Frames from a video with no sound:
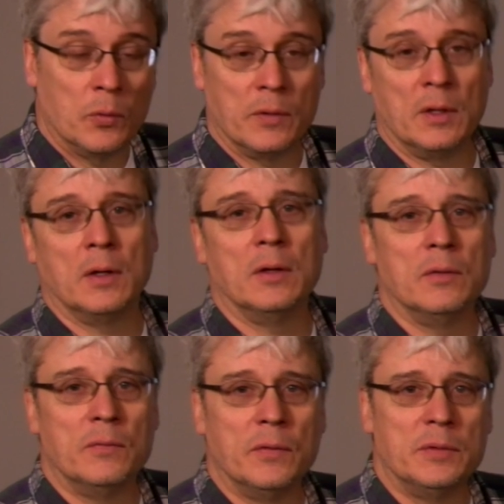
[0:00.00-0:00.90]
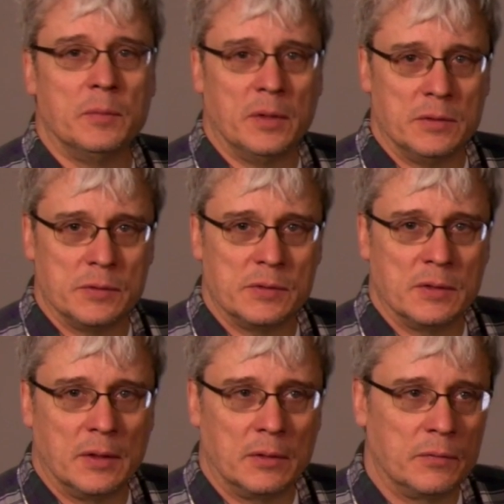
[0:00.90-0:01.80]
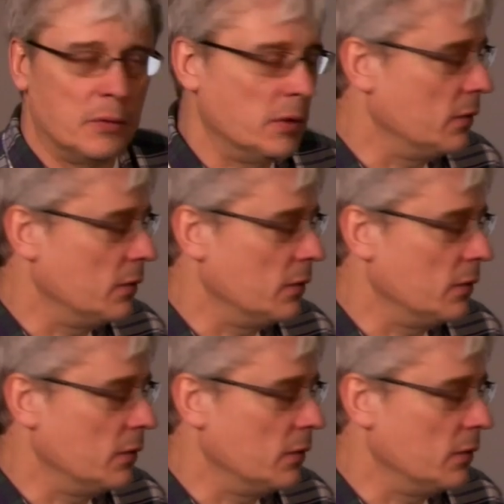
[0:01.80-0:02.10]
more than 150 pages in length for an